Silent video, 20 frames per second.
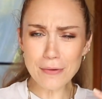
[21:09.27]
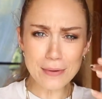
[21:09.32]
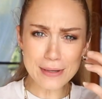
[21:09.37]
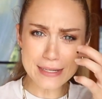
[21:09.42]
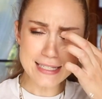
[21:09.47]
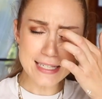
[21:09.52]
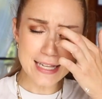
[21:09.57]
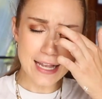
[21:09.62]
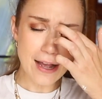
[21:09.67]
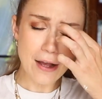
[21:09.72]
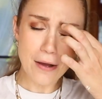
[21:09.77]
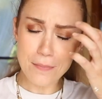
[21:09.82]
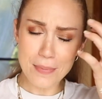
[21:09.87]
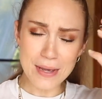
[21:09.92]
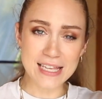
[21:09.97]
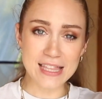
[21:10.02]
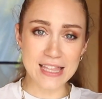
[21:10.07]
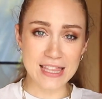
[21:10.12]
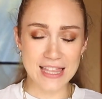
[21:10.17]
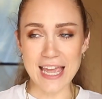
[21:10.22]
it was a
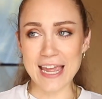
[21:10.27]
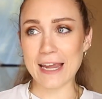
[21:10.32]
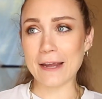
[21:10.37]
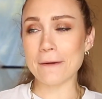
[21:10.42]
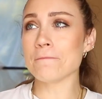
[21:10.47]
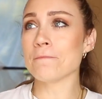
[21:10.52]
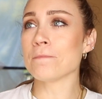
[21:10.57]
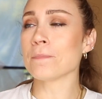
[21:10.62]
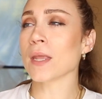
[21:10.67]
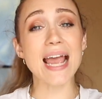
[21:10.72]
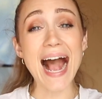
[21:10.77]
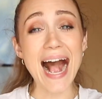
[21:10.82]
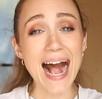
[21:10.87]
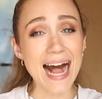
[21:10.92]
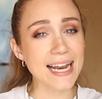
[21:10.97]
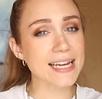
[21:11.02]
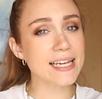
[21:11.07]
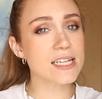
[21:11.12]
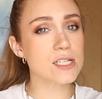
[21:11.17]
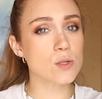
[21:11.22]
big thing. The
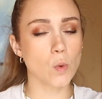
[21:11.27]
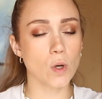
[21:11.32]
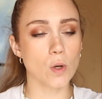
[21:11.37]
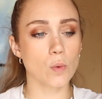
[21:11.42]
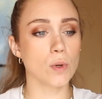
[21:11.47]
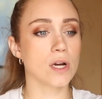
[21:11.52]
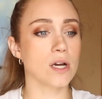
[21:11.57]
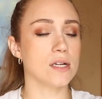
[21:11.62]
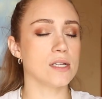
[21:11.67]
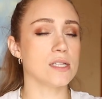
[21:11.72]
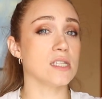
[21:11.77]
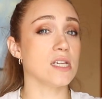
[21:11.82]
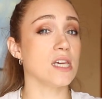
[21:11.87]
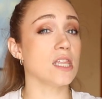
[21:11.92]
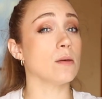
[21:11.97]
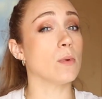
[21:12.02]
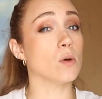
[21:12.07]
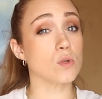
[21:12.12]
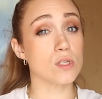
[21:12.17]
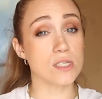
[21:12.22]
attic is where we're gonna see
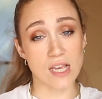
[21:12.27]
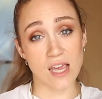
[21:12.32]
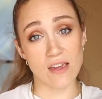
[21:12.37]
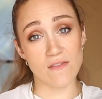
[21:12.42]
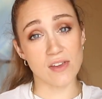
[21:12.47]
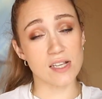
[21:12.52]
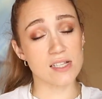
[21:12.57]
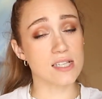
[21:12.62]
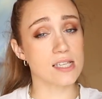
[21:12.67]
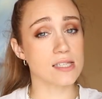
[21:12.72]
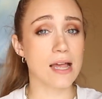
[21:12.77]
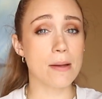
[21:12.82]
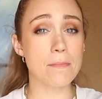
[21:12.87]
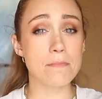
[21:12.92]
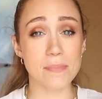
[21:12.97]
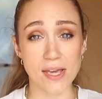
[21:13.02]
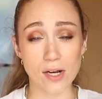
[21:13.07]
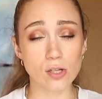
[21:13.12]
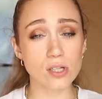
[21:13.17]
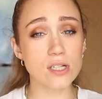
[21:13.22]
the most savings, because that
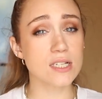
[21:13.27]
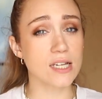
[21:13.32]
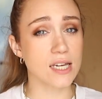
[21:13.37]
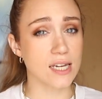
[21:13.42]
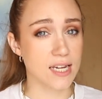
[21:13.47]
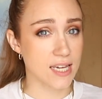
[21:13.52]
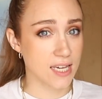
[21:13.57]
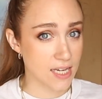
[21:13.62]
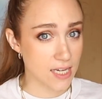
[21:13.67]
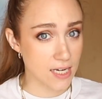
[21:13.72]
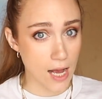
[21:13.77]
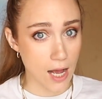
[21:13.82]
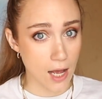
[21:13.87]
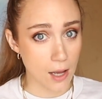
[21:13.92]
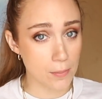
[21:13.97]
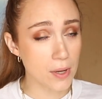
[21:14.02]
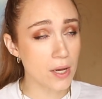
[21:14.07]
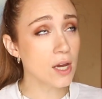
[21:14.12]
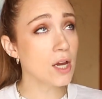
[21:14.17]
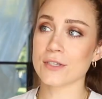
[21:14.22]
metal is gonna heat
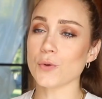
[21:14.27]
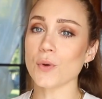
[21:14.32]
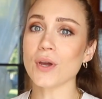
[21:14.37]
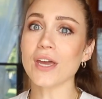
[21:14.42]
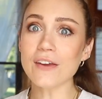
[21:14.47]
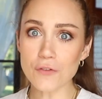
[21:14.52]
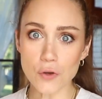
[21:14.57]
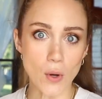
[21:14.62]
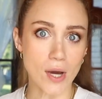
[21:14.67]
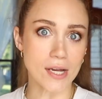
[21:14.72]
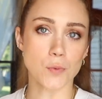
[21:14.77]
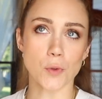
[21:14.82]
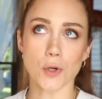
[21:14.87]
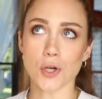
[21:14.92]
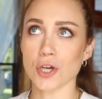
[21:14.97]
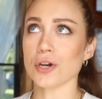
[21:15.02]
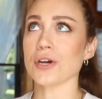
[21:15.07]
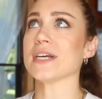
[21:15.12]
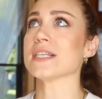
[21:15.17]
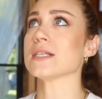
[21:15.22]
up. So if you guys were
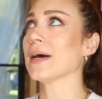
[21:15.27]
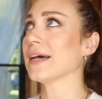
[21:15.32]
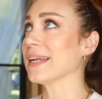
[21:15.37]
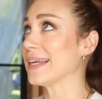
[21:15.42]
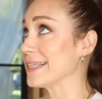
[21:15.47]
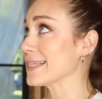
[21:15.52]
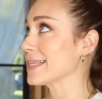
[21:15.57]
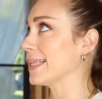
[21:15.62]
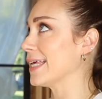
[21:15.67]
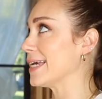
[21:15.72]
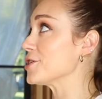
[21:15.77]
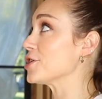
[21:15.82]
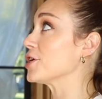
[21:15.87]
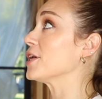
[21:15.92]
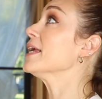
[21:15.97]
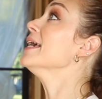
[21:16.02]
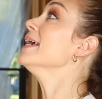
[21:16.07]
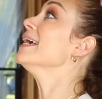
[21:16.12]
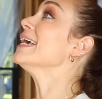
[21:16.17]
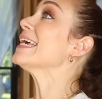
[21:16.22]
curious about
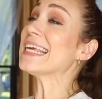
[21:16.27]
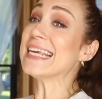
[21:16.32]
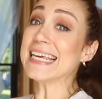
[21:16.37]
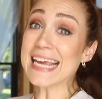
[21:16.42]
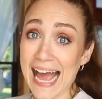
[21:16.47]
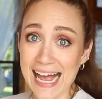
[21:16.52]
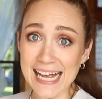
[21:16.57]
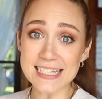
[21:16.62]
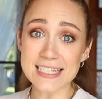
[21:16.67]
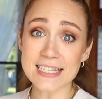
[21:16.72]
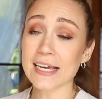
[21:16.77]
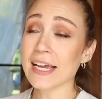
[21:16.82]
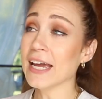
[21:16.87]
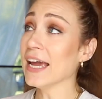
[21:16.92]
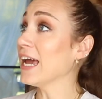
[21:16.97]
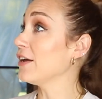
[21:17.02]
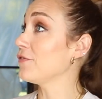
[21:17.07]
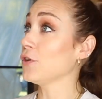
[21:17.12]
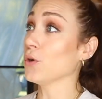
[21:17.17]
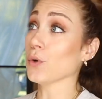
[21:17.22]
insulation, yes,
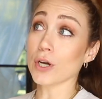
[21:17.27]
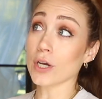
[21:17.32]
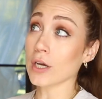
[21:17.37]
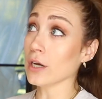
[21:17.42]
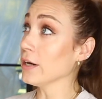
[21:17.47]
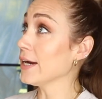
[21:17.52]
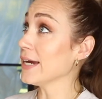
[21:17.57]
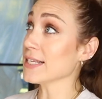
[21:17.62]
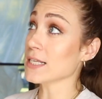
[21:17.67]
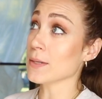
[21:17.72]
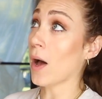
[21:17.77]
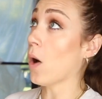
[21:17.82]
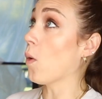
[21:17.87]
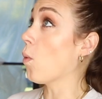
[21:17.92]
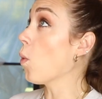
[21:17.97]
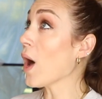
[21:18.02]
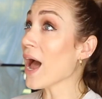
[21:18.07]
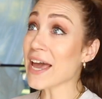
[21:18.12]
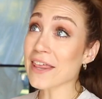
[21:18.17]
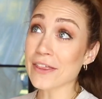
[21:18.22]
if you were curious about
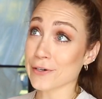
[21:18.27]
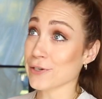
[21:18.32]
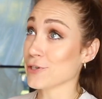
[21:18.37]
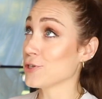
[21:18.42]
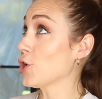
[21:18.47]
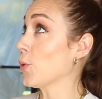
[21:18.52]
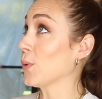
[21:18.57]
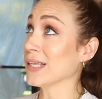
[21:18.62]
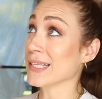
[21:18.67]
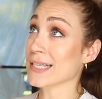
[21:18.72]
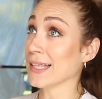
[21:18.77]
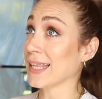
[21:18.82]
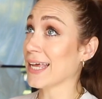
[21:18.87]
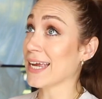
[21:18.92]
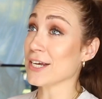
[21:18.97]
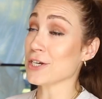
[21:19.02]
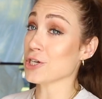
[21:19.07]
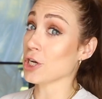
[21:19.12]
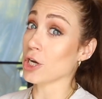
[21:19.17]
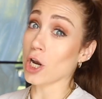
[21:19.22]
why there's no
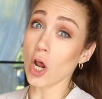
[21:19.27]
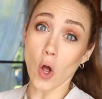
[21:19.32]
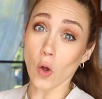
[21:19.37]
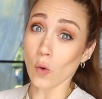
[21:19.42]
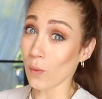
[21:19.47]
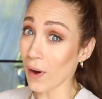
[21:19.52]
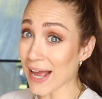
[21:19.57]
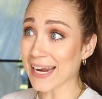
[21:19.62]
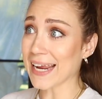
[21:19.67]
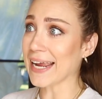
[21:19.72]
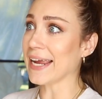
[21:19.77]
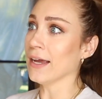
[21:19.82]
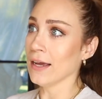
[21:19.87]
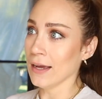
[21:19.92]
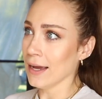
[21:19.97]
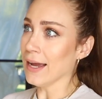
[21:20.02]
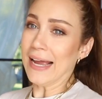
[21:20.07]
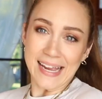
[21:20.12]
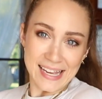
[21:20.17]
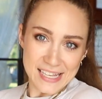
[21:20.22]
insulation already,
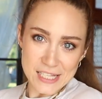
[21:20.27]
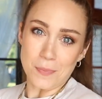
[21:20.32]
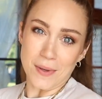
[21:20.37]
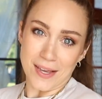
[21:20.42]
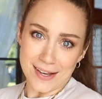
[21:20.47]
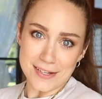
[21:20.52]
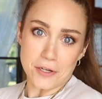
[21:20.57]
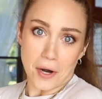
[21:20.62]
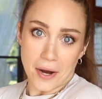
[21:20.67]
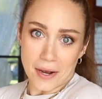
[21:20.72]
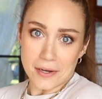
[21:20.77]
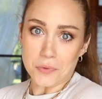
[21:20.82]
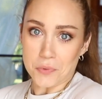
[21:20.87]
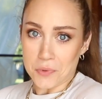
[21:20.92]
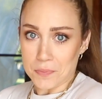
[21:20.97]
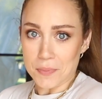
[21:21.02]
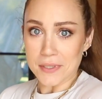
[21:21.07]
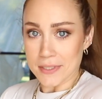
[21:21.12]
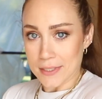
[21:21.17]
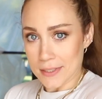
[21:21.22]
it's because our house
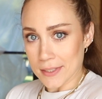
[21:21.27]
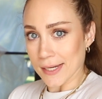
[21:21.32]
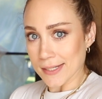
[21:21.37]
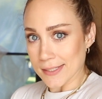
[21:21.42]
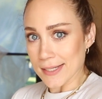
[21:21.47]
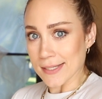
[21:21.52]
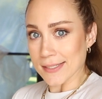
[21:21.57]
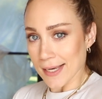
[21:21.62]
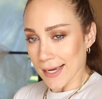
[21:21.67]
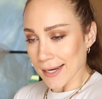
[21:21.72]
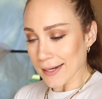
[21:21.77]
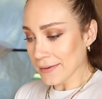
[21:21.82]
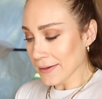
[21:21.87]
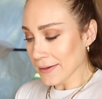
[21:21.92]
was built in nineteen ten.